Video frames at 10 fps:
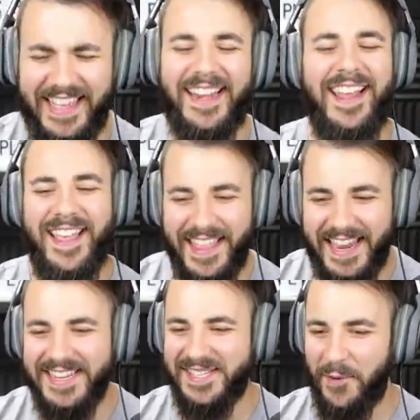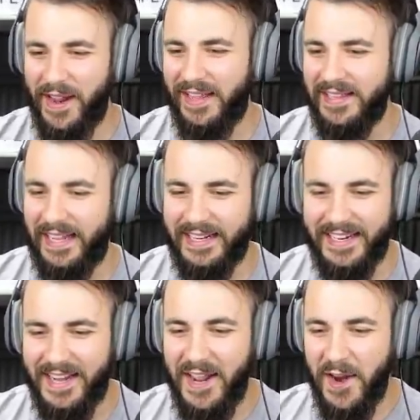it. That is the way I like
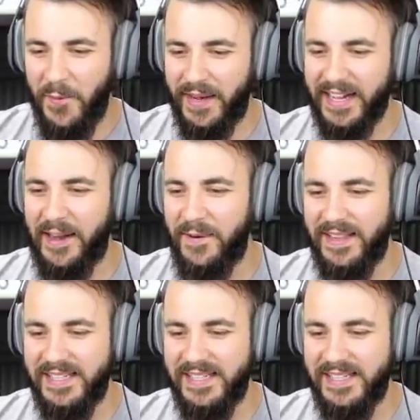it. We gotta get rid of